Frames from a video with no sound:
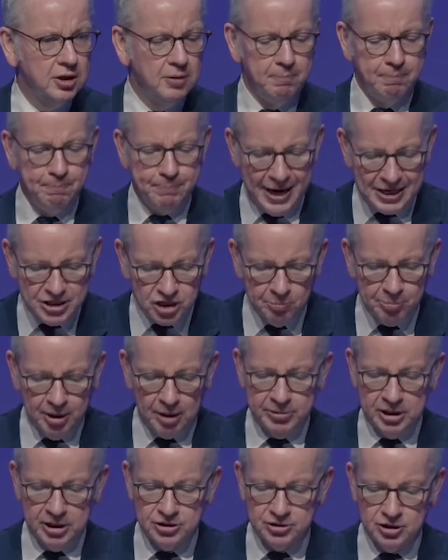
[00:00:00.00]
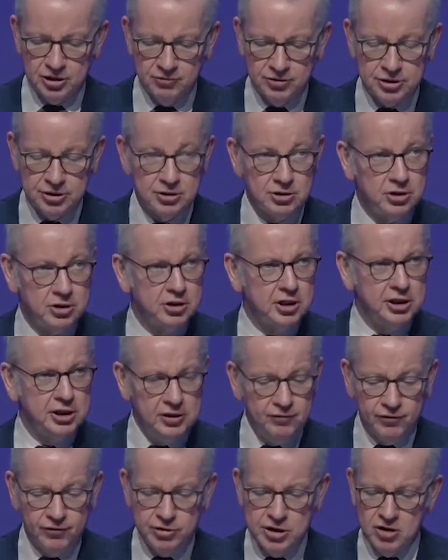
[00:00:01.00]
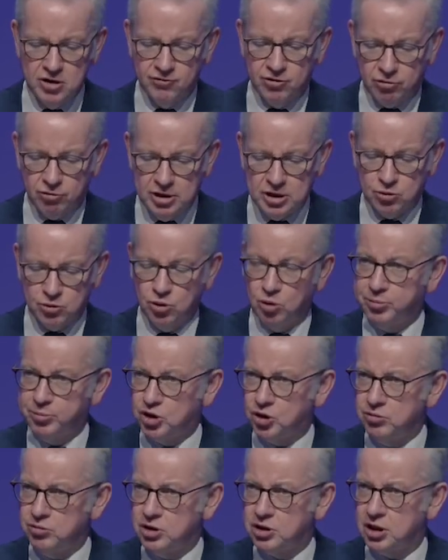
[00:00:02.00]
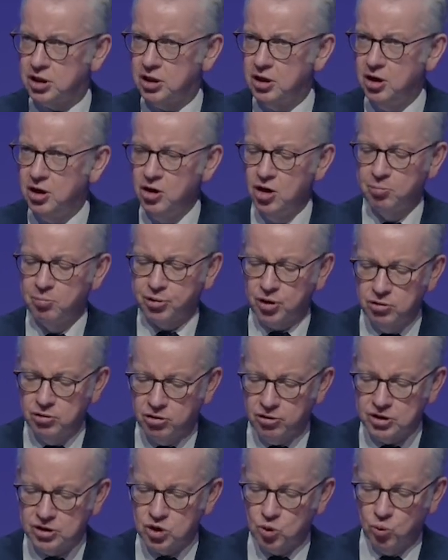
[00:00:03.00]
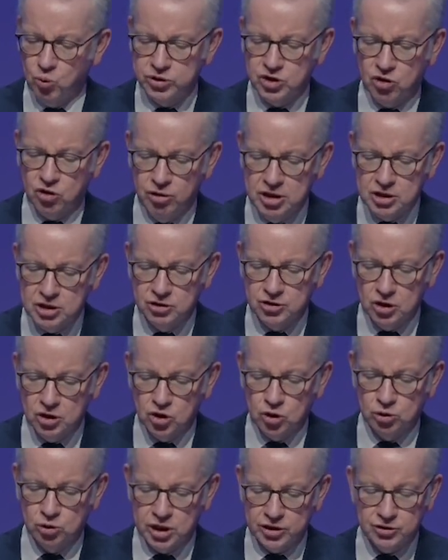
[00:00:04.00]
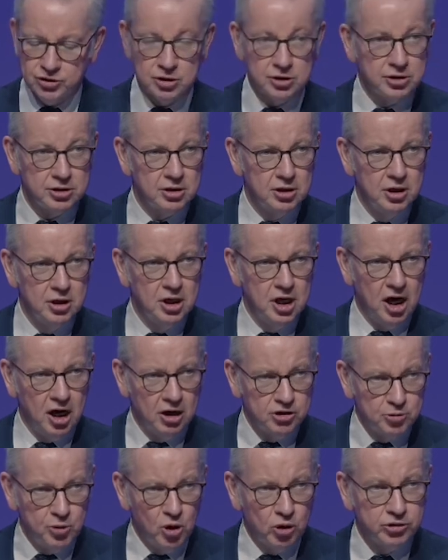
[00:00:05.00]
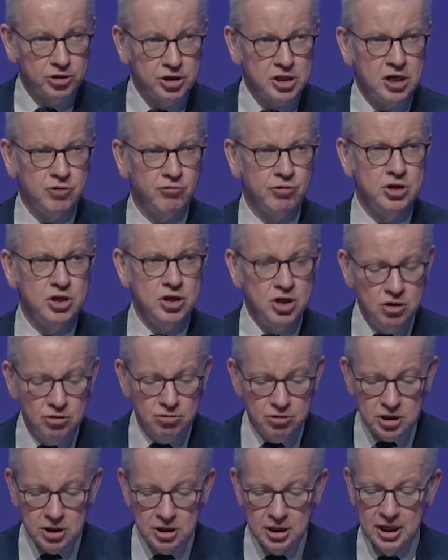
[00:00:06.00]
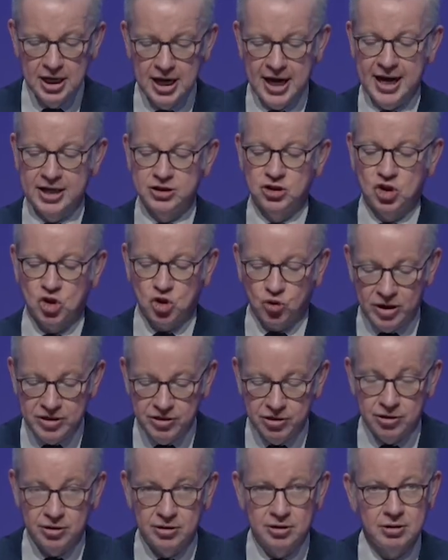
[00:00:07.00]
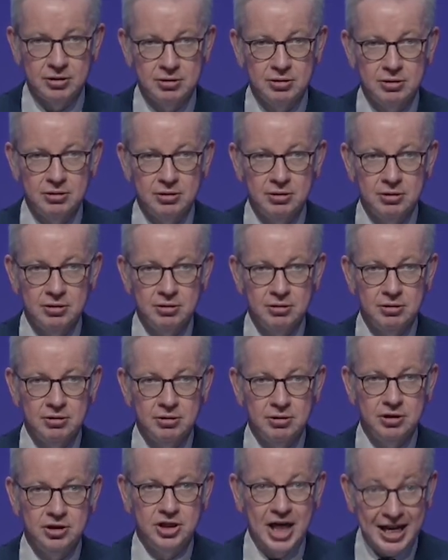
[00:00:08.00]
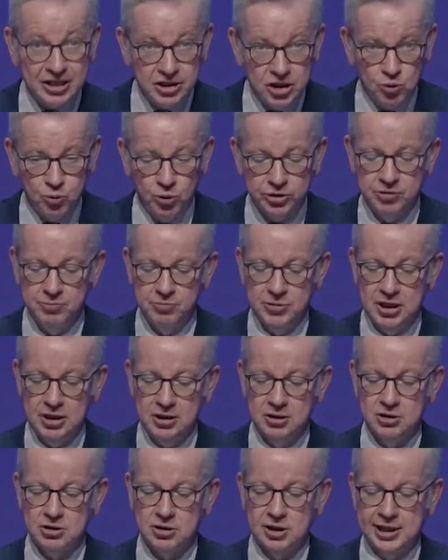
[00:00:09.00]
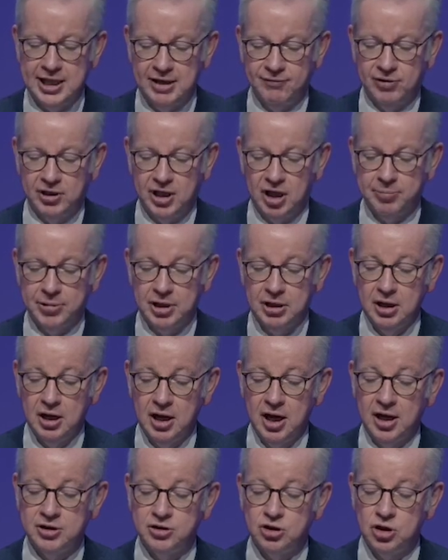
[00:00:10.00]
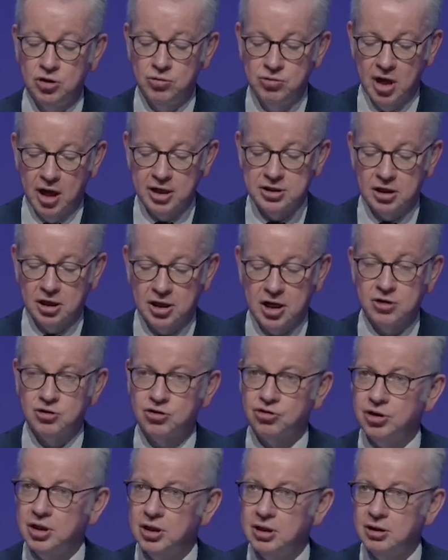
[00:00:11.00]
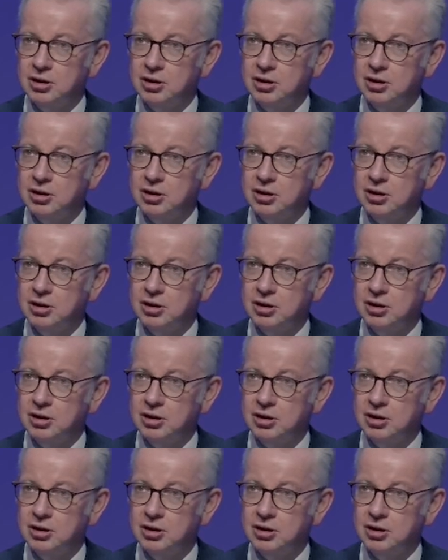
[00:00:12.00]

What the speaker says: Better public services, the delivery of greater opportunity, progress towards greater social justice, our democracy renewed and strengthened. That is what it means to level up and to unite our country.